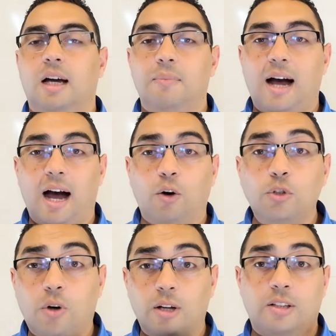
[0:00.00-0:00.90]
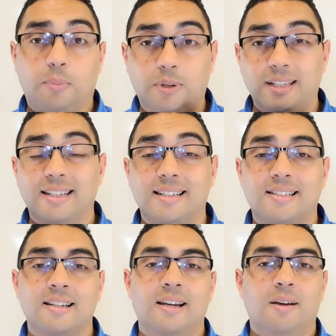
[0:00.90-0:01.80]
how do
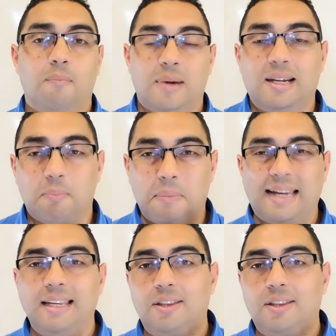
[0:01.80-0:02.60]
entrepreneurs make money